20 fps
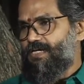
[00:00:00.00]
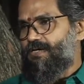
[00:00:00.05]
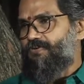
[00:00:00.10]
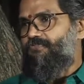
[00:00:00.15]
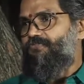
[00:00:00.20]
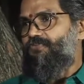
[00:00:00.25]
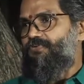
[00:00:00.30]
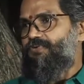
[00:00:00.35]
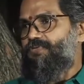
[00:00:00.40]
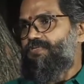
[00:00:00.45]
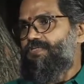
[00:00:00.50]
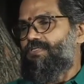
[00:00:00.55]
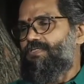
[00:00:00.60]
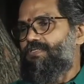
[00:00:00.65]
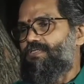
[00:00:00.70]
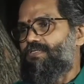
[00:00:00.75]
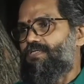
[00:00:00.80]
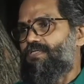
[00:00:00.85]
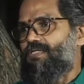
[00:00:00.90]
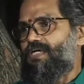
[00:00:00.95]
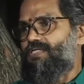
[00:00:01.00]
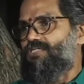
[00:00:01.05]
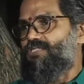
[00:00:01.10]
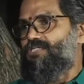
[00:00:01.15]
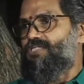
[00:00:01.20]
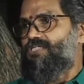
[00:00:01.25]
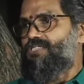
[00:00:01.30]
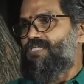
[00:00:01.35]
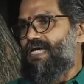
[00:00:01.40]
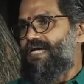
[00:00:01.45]
for the
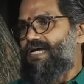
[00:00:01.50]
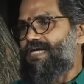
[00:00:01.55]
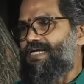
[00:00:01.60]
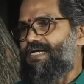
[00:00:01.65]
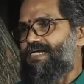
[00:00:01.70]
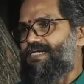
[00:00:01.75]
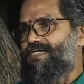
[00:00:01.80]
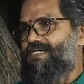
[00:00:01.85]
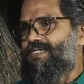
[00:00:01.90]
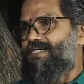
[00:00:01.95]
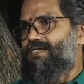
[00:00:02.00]
next child